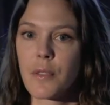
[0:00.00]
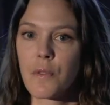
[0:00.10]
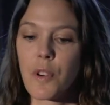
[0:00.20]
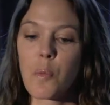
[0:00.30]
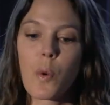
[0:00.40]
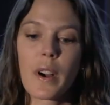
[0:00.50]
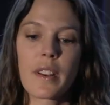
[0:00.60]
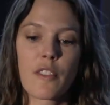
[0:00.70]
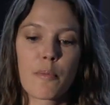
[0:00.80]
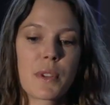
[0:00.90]
from one
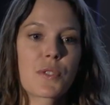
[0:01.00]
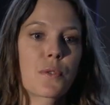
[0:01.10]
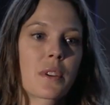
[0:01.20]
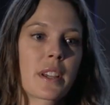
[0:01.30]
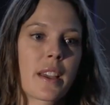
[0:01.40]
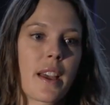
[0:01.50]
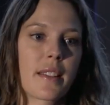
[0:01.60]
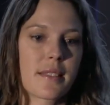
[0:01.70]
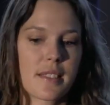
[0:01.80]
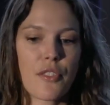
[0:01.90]
of misery
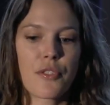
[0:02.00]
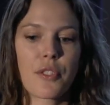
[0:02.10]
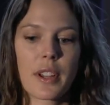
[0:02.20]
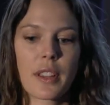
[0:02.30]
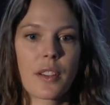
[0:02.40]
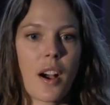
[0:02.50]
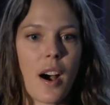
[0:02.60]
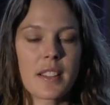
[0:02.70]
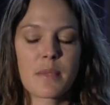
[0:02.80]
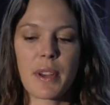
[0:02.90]
and suffering
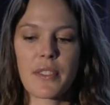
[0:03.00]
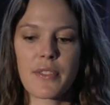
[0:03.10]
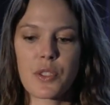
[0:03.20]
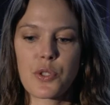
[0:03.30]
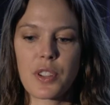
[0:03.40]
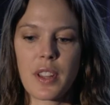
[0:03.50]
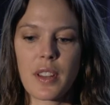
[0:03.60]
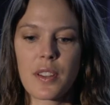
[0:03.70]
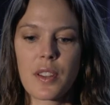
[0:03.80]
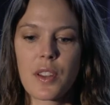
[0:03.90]
caused by fistula